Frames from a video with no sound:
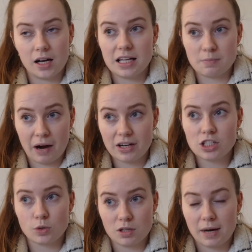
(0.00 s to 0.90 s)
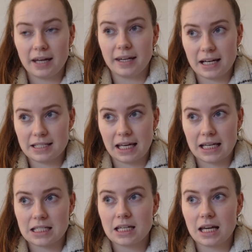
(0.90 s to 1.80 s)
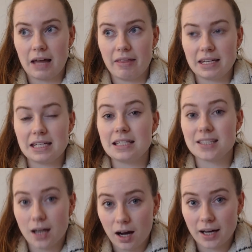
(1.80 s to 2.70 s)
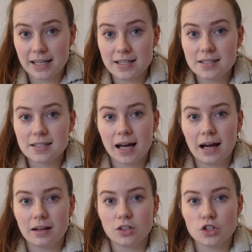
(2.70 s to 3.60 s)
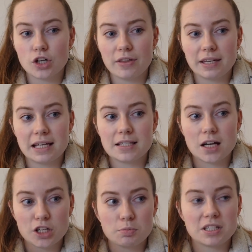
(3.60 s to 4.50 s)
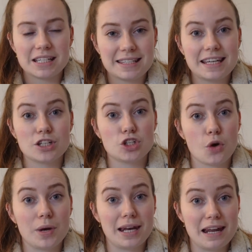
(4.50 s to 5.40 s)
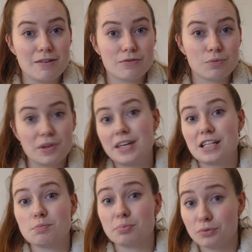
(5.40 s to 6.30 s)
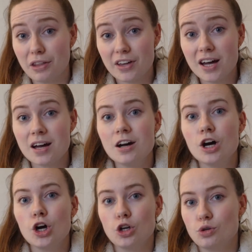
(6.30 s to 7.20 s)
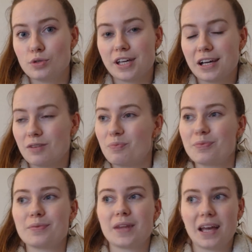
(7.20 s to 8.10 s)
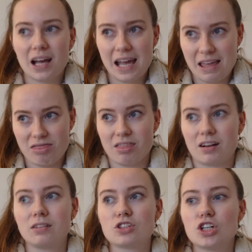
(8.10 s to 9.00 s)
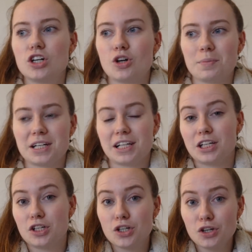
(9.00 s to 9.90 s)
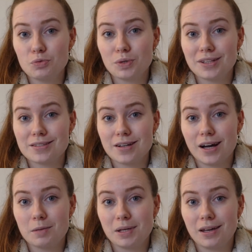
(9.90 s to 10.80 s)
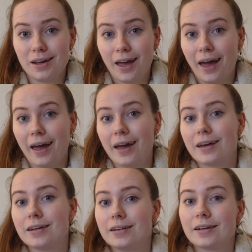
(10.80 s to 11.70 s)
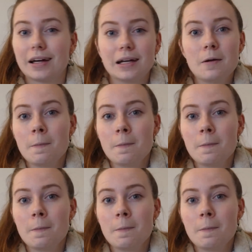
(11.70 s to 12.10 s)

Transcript: is married to another man and has a kid, and then he dies, and I think his husband and his kid go and live with his brother, who was like in the culture, not particularly good with this guy being gay, and like